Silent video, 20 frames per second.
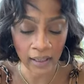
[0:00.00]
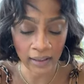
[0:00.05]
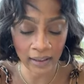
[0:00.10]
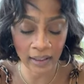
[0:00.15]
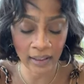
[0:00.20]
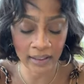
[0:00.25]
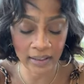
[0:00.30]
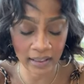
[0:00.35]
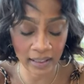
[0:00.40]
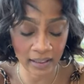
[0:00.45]

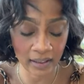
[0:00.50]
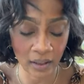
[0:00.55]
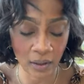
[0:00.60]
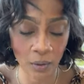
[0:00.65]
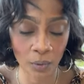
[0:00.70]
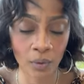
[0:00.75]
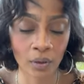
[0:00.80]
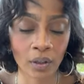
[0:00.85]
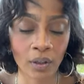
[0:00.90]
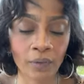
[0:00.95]
thus says the
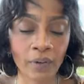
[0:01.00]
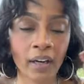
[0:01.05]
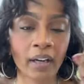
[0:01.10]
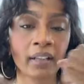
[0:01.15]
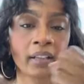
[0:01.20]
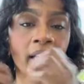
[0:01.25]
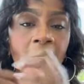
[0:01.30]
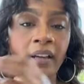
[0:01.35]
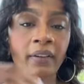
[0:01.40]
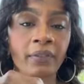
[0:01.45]
Lord over
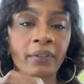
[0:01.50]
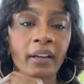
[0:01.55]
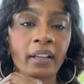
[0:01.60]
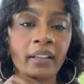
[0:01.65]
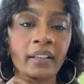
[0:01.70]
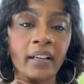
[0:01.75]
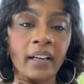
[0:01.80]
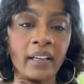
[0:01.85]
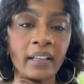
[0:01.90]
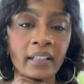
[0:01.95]
our life,
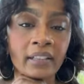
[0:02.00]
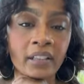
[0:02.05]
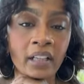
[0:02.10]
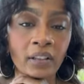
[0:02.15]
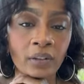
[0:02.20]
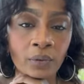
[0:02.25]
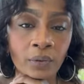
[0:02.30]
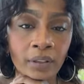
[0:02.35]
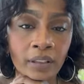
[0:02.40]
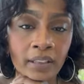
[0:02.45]
Father God, as
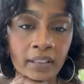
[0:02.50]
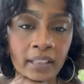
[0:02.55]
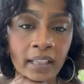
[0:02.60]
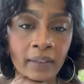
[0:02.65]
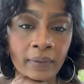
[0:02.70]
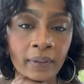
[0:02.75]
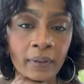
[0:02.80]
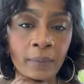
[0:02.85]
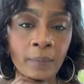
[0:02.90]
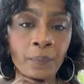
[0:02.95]
our Lord and
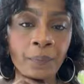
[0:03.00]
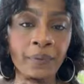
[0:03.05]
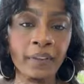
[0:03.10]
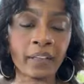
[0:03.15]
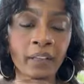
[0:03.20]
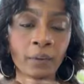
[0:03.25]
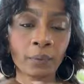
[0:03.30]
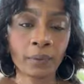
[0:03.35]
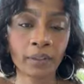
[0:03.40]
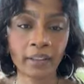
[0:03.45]
Savior.
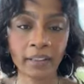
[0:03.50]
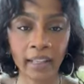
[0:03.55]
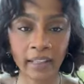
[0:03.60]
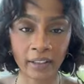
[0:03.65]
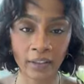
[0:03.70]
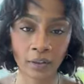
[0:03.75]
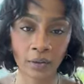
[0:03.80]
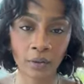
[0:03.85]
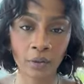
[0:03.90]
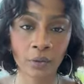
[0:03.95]
We
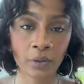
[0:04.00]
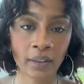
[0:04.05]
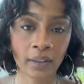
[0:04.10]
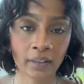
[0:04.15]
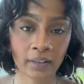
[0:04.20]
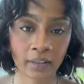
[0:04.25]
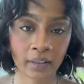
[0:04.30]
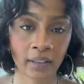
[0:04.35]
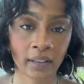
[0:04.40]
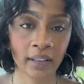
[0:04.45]
thank you,
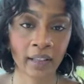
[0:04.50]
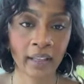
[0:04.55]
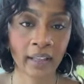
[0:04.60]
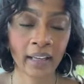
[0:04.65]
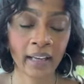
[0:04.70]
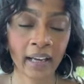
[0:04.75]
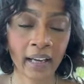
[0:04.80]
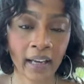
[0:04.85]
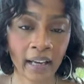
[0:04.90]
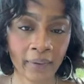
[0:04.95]
Lord.
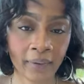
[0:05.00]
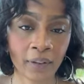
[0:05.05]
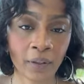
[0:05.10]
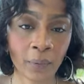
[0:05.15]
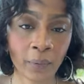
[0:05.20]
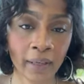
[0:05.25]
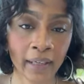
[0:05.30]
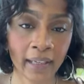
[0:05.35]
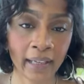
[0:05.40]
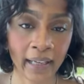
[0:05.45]
Have
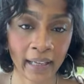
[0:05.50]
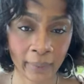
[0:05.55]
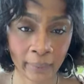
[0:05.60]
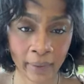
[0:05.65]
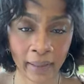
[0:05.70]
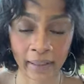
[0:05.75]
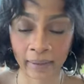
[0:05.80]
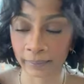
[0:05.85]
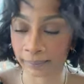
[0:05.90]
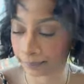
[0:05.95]
your way.
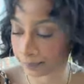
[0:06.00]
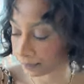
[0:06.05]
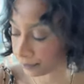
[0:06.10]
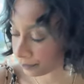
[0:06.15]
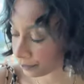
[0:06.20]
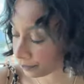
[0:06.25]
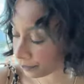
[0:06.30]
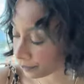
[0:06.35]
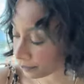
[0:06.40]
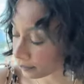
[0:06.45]

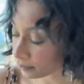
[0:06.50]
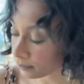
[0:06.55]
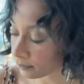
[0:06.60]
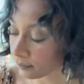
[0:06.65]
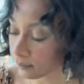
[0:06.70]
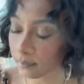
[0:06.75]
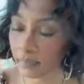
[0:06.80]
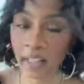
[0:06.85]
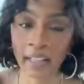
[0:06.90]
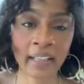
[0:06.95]

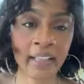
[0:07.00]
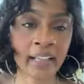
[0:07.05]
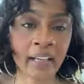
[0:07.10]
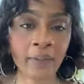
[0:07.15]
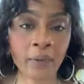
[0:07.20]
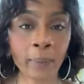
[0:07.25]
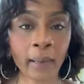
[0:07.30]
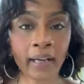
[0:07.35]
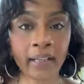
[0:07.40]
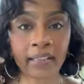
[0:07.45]
Amen. Can
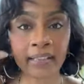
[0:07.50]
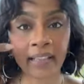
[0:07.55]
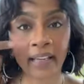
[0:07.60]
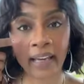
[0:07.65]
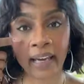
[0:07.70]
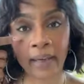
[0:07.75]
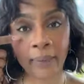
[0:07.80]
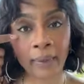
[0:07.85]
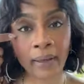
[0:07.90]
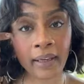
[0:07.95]
everybody
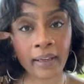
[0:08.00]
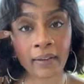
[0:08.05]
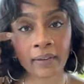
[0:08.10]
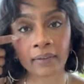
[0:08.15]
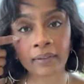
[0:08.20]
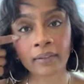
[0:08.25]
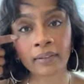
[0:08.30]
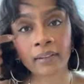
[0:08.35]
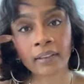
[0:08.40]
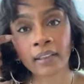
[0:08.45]
say
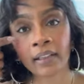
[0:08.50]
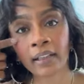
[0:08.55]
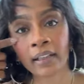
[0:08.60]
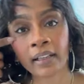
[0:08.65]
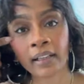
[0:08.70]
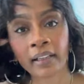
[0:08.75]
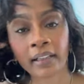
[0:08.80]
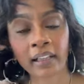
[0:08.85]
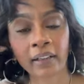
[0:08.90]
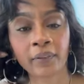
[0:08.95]

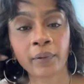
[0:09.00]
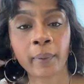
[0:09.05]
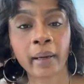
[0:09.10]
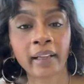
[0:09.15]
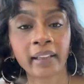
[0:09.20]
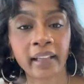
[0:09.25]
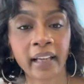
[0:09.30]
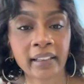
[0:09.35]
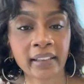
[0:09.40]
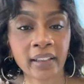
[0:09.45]
amen? Can
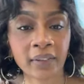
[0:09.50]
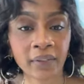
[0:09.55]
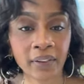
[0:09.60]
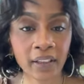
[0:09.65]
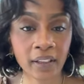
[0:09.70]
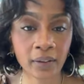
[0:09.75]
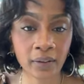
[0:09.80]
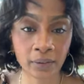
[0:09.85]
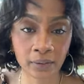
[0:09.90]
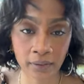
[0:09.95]
everybody like the
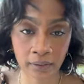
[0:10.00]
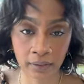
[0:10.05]
video?